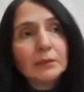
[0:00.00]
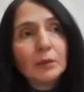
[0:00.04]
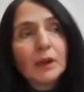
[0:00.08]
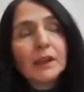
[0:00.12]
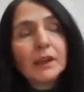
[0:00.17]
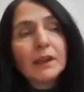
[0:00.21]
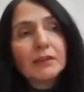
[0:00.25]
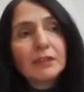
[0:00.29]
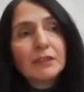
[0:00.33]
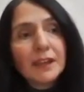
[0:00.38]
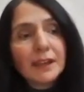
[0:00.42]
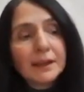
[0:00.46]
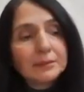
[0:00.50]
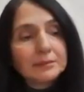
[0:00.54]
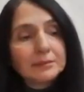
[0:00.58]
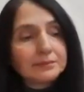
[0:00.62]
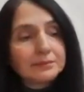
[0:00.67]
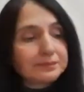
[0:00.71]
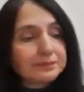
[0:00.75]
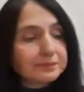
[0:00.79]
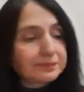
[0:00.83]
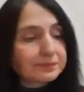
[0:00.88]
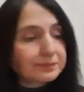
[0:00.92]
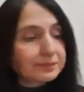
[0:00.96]
One of
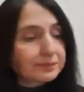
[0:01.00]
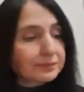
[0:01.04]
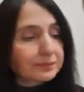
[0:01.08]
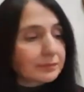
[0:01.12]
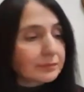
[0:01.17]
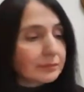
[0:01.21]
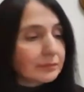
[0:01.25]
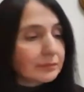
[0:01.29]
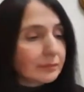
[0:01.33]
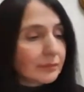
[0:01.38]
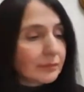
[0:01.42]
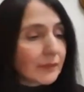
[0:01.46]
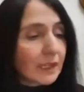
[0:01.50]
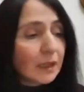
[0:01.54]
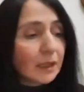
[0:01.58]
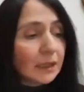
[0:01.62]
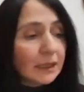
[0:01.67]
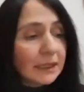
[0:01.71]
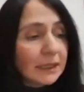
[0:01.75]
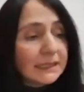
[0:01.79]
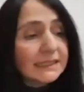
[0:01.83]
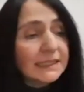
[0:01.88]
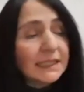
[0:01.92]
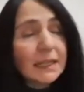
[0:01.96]
them,
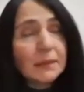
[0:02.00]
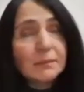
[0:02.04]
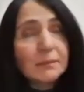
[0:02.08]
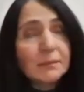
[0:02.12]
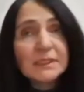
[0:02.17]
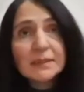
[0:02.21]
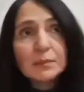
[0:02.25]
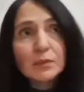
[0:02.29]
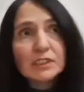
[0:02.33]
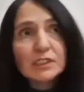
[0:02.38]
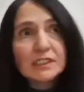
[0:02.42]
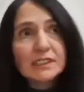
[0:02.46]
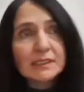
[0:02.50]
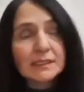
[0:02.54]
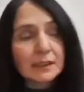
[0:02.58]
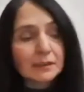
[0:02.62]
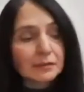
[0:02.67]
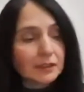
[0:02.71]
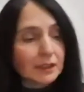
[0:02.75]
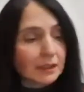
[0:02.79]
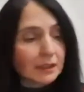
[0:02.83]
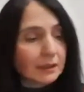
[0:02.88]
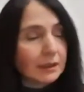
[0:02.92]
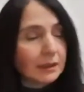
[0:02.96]
his name is
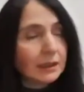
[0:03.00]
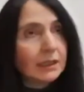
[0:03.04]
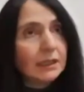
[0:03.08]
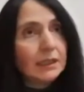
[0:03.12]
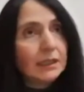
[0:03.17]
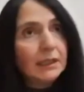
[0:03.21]
Mustafa.